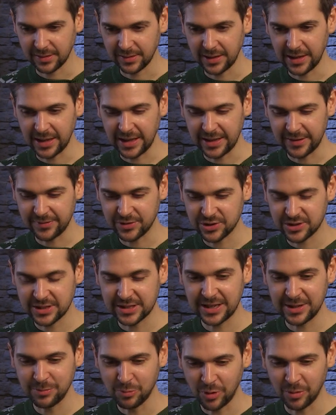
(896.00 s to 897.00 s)
Yeah, they've
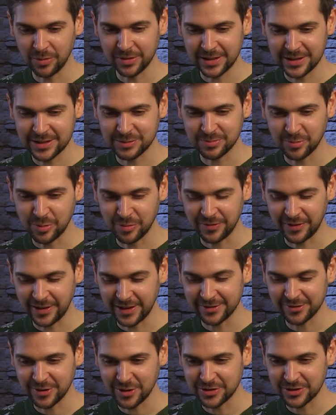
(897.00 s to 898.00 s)
seen what these warp
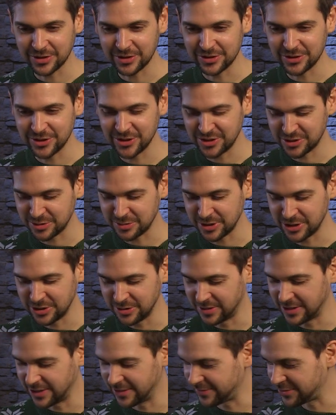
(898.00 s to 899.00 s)
fire throwers can do to a
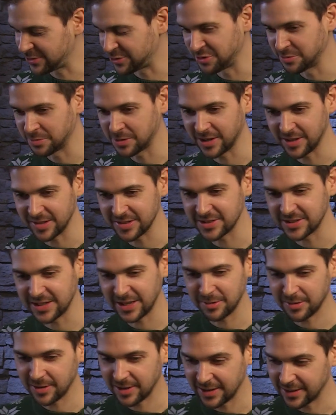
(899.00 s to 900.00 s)
unit of Stormcast, and
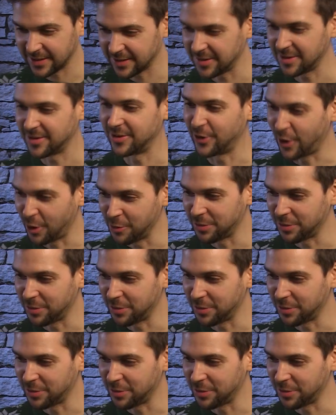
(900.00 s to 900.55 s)
they were like, no